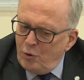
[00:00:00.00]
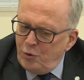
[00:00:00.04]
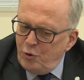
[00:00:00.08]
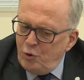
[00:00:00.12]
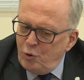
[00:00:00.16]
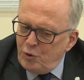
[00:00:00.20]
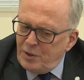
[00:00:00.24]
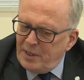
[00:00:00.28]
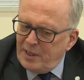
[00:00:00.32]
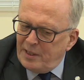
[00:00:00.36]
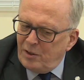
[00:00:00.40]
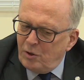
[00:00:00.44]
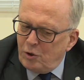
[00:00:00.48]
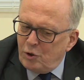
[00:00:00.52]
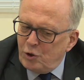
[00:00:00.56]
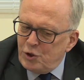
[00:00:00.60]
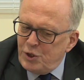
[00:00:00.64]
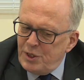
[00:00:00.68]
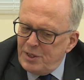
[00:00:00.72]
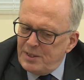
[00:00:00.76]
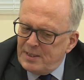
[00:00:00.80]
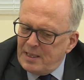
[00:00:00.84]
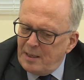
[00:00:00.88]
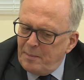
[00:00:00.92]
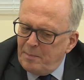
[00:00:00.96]
new
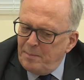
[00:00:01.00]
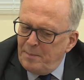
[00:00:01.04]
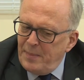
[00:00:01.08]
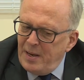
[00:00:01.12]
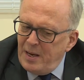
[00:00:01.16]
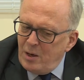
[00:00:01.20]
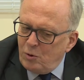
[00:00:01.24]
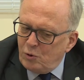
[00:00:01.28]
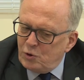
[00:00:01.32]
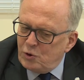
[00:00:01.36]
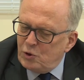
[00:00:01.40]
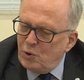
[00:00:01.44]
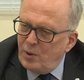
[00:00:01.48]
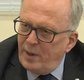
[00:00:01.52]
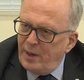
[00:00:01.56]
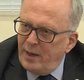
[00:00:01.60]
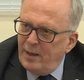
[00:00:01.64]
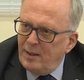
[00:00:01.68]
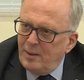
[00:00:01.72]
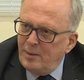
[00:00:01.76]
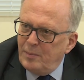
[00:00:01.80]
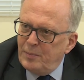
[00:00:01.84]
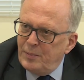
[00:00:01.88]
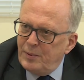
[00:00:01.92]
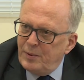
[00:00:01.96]
technologies that may also
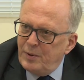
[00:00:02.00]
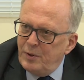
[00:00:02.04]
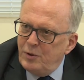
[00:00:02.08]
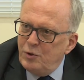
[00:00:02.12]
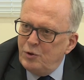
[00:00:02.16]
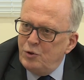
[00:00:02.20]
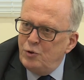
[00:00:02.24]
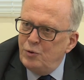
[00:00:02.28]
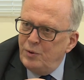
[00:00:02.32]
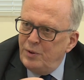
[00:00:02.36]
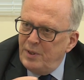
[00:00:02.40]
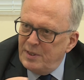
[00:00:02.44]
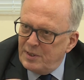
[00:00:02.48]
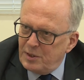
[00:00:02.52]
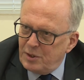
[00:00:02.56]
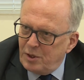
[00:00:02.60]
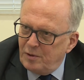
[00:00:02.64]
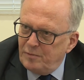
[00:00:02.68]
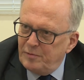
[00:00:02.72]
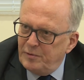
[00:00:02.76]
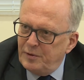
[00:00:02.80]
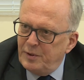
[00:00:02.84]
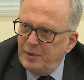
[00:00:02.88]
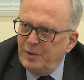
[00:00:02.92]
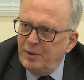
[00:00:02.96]
help to
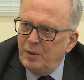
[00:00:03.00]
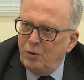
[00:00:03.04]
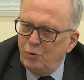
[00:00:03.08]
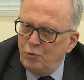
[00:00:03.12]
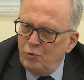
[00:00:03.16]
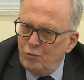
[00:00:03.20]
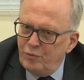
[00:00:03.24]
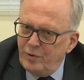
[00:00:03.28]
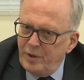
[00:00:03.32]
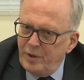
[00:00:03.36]
discover or to